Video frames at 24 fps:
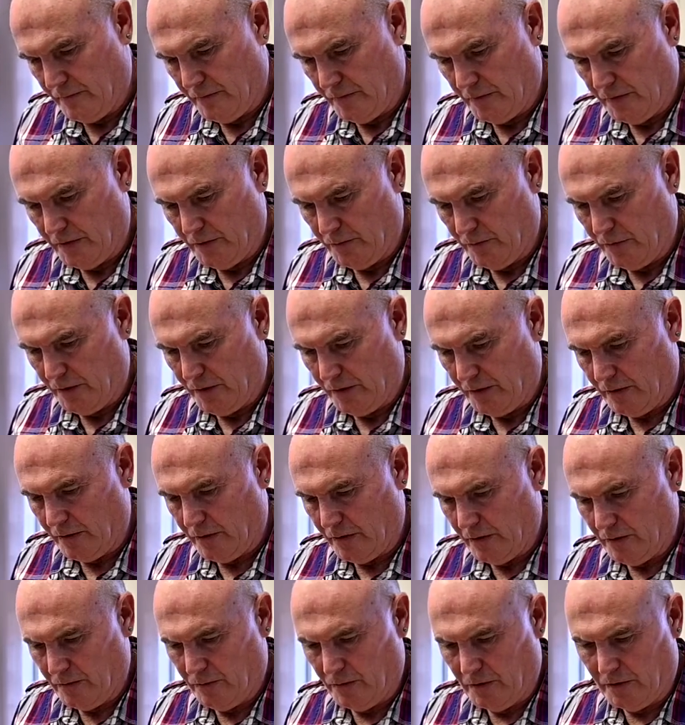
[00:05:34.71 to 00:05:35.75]
There we
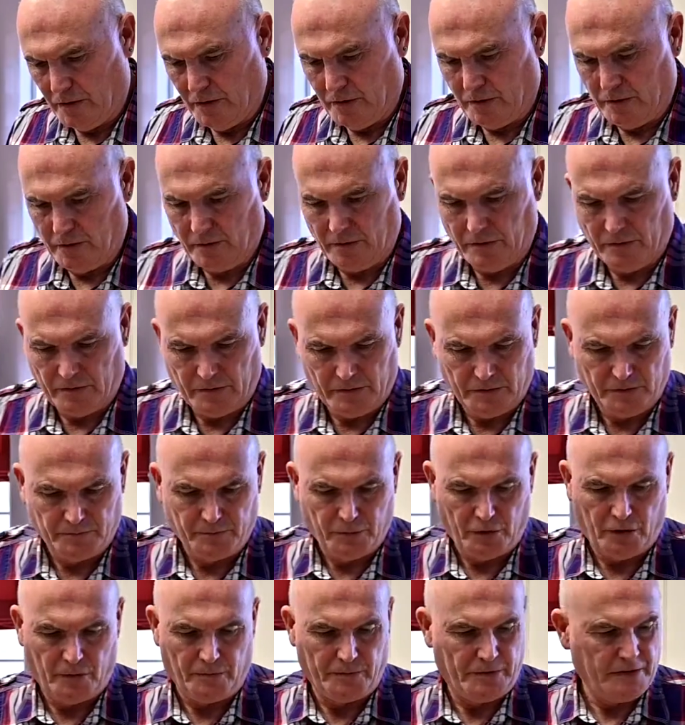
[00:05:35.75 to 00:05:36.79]
go. Just
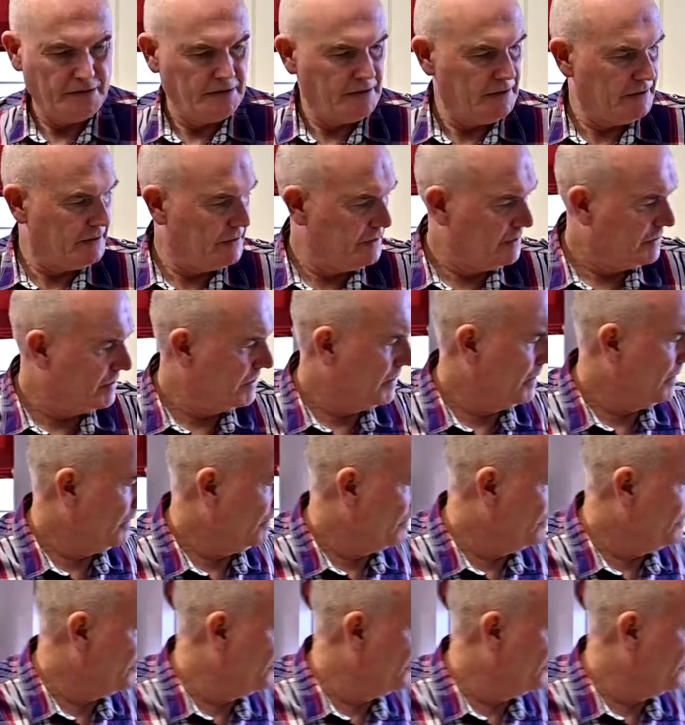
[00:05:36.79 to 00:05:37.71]
pop this into the sink.